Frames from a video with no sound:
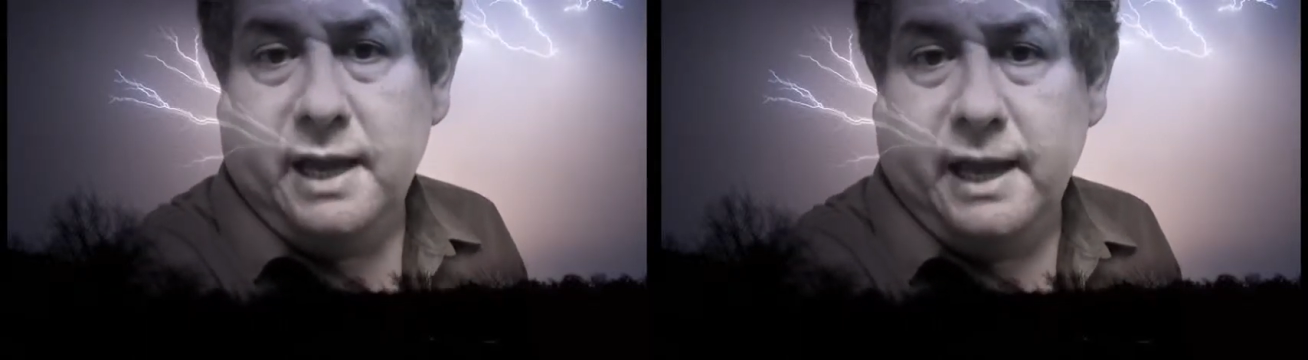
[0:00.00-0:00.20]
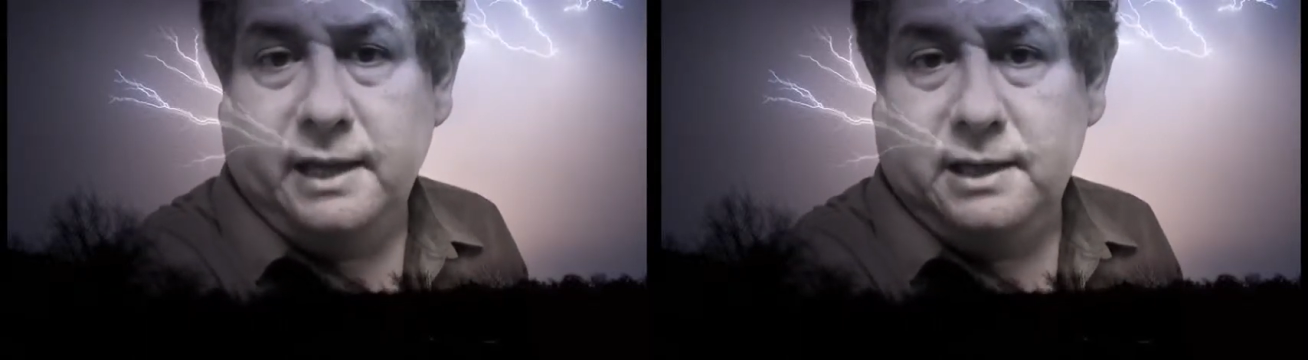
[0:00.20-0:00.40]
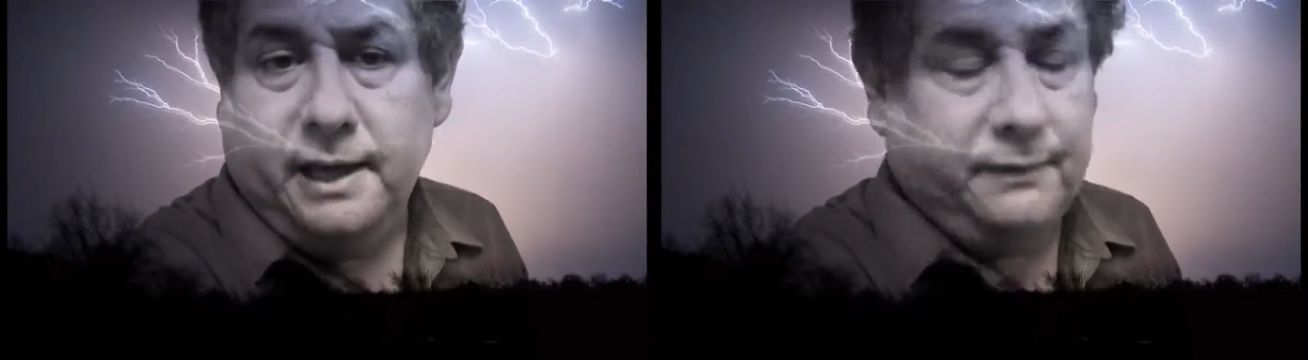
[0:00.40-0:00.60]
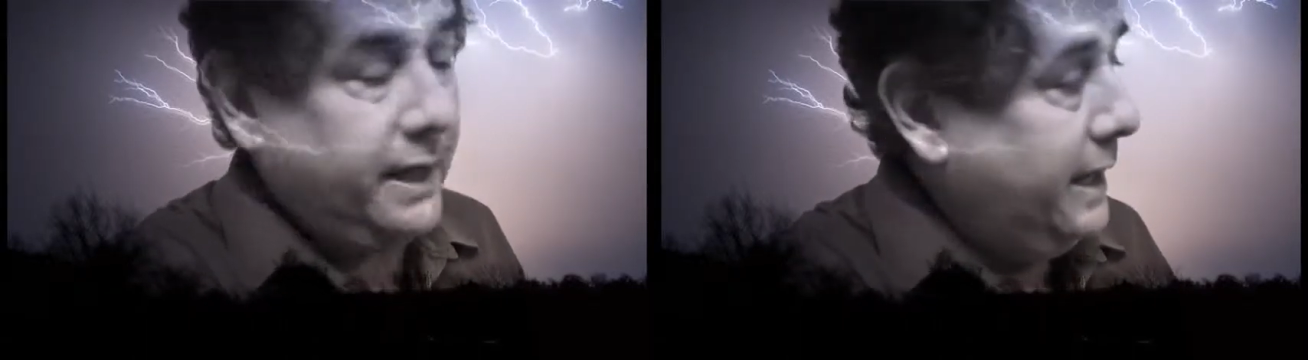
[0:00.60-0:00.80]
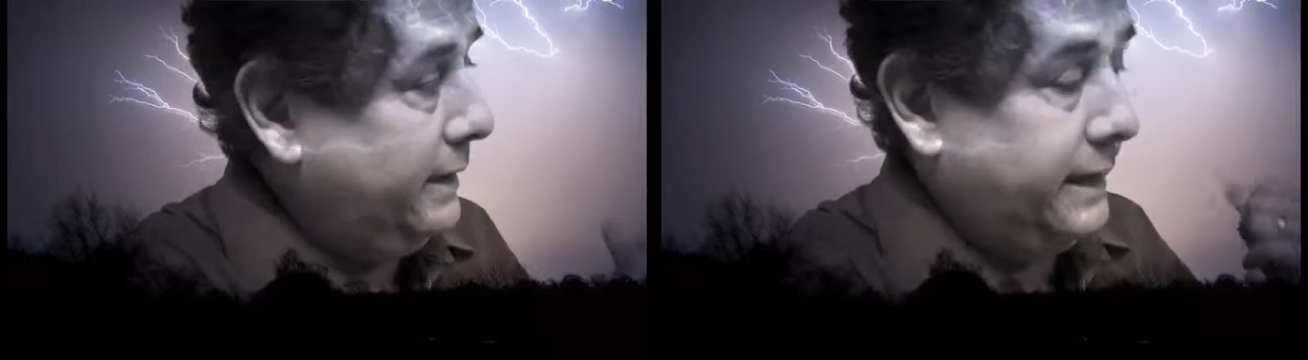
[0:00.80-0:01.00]
And like,
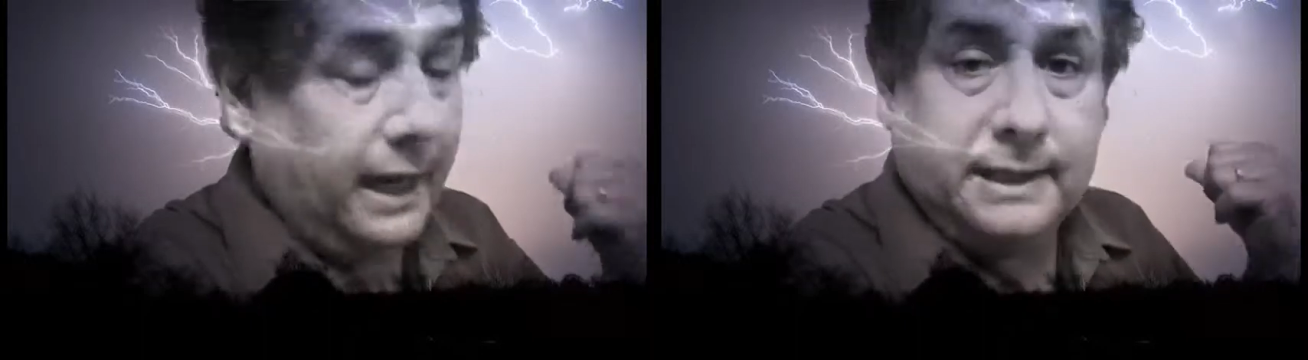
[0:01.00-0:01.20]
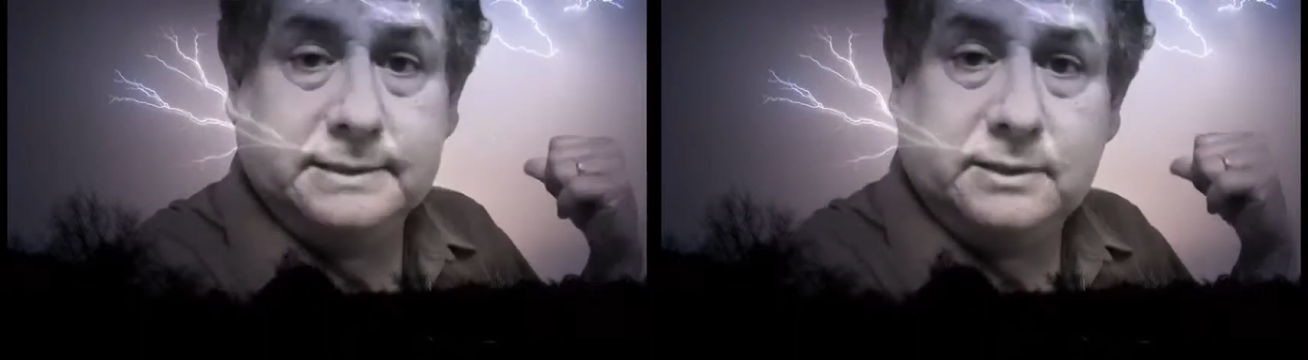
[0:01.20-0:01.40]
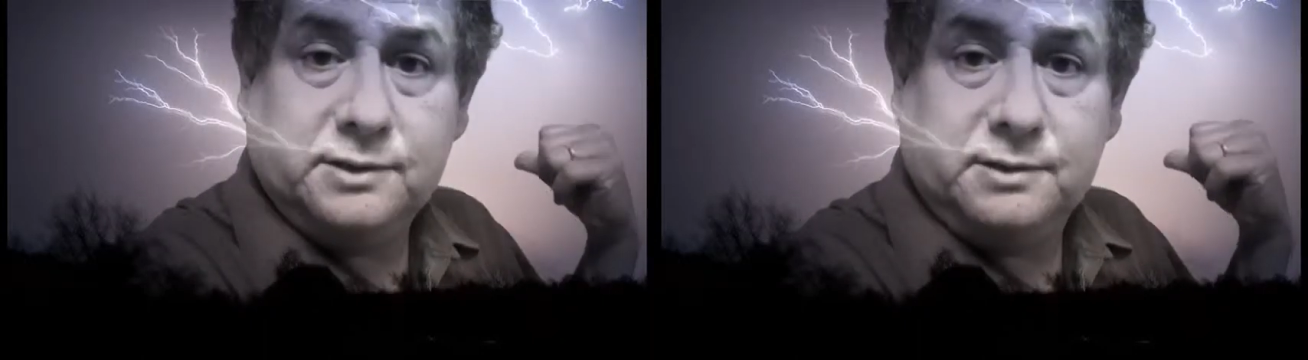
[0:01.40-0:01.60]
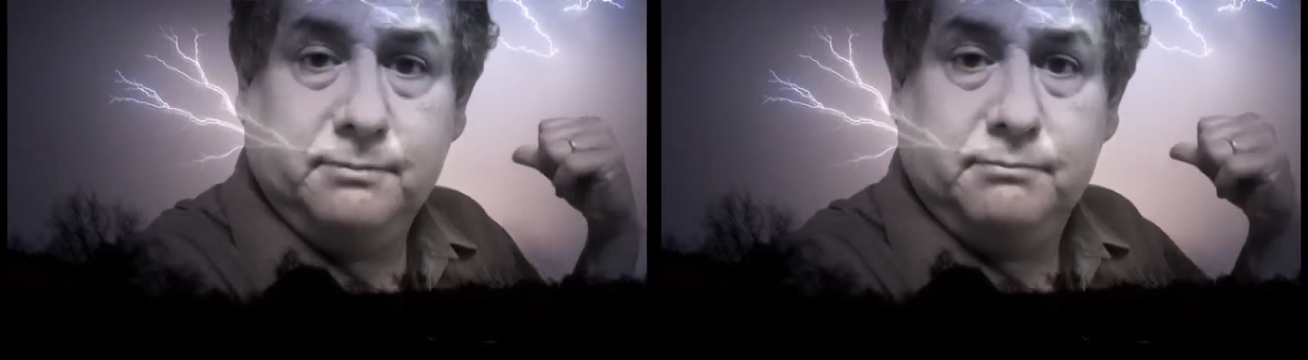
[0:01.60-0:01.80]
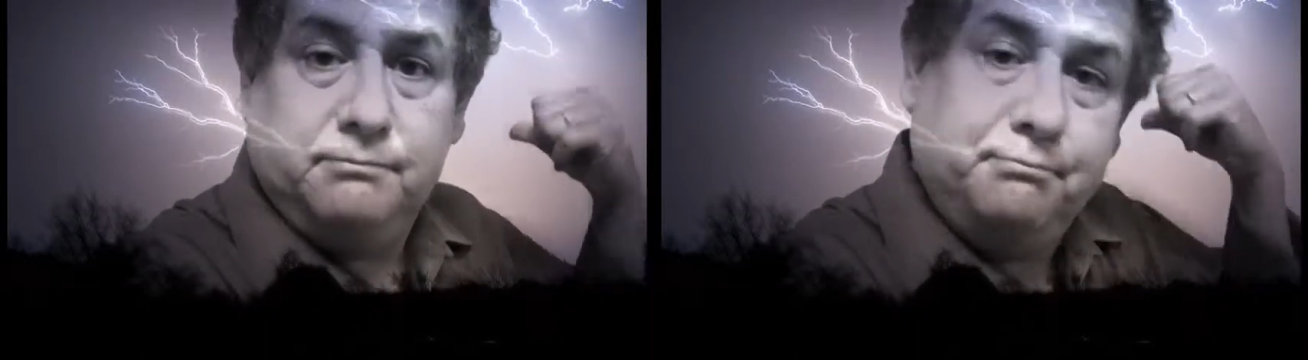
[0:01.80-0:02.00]
hey guys, there's
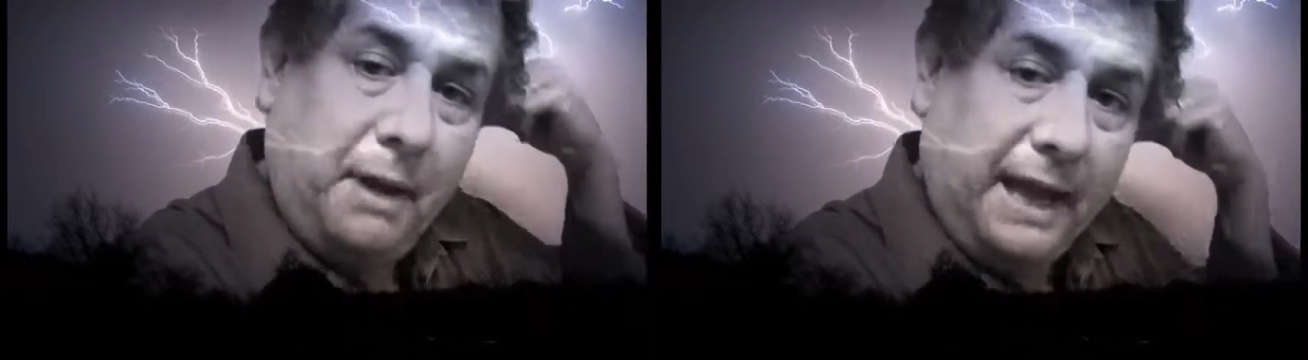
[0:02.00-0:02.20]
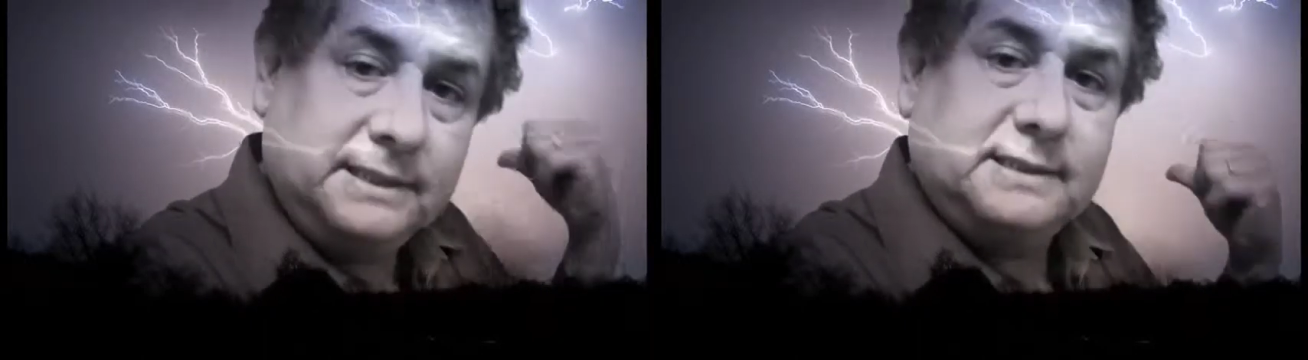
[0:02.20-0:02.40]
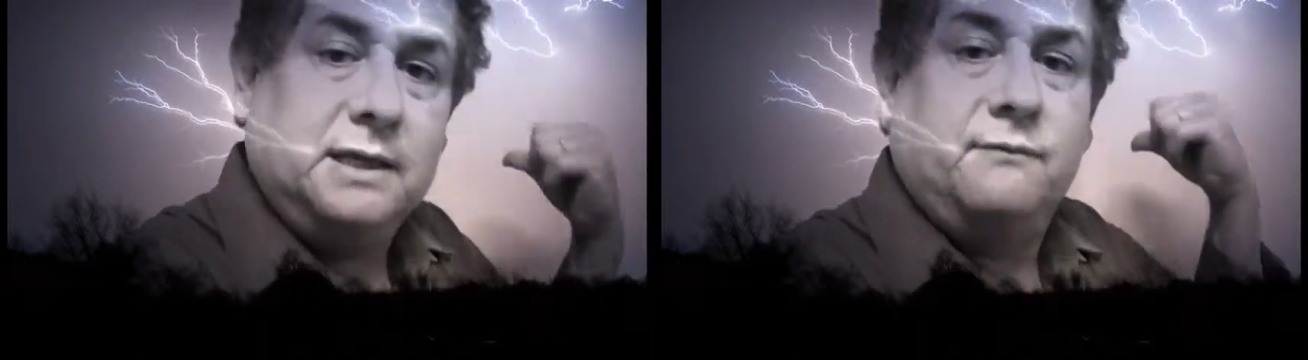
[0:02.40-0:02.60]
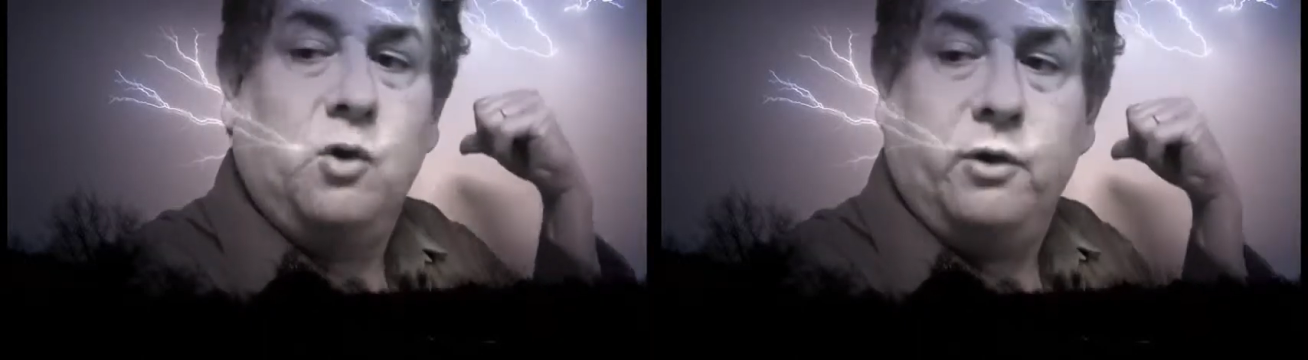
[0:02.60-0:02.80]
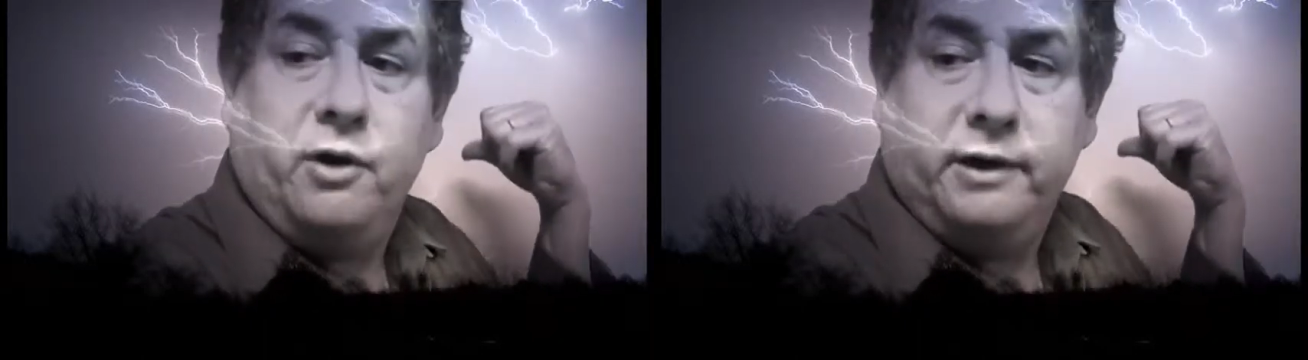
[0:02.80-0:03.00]
some bad stuff
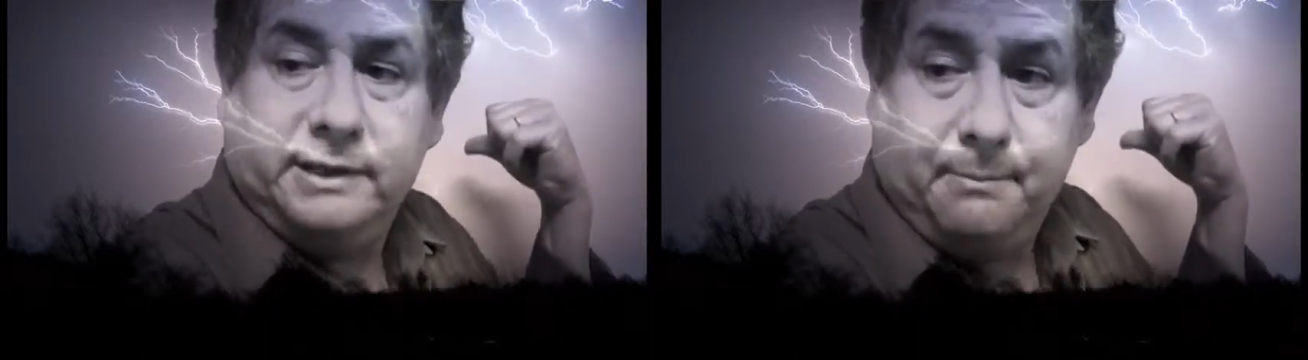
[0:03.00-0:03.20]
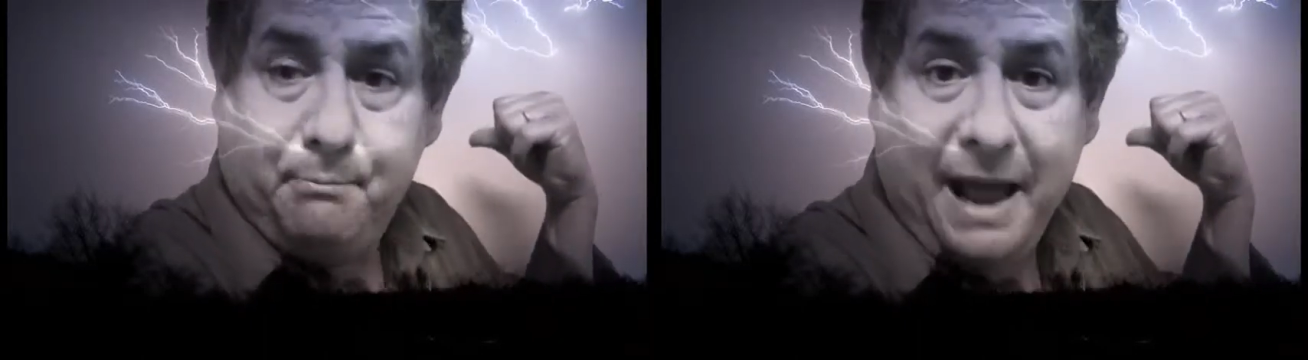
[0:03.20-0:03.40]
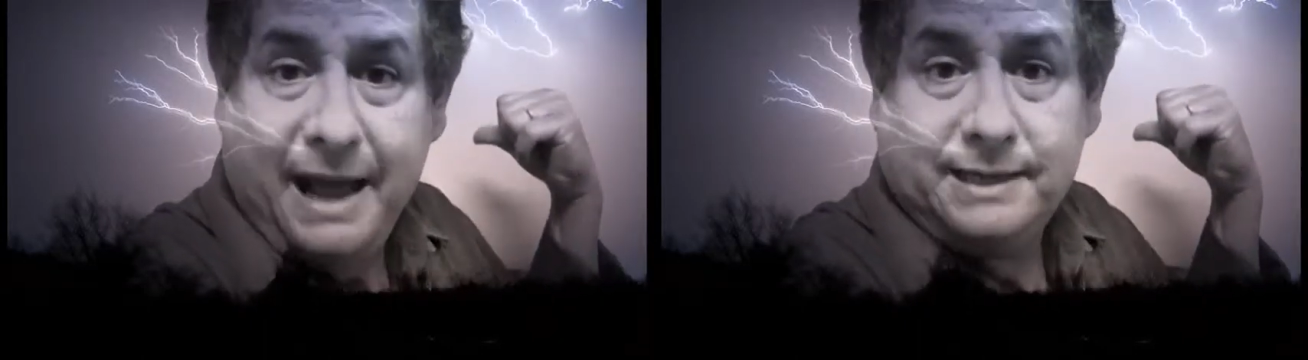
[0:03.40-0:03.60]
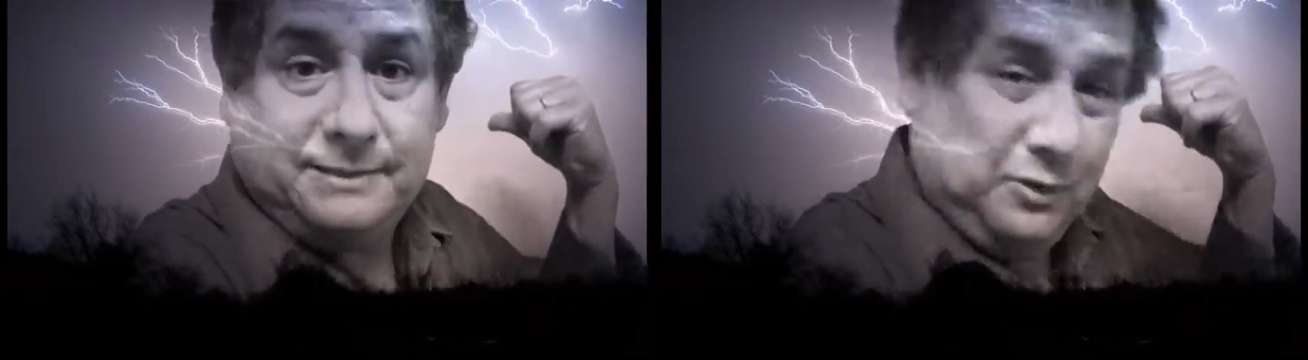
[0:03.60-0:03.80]
going on in the back.